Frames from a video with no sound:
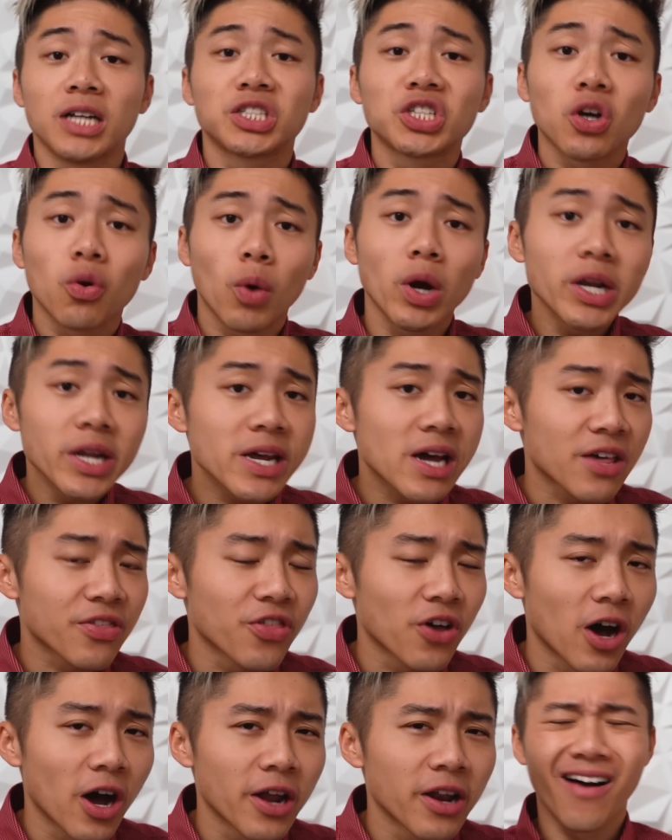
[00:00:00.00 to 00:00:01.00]
Until one day I
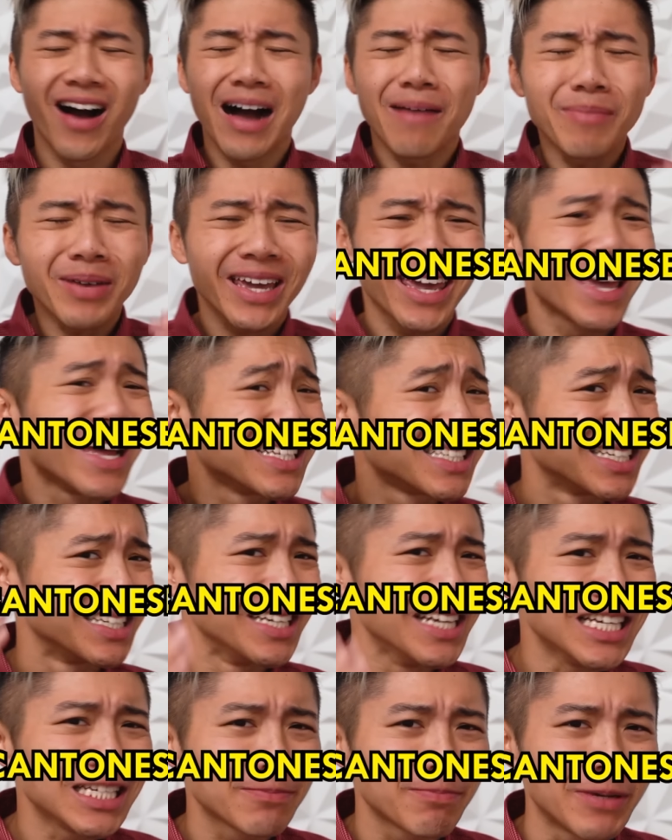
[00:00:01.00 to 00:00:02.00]
thought, I'm a Cantonese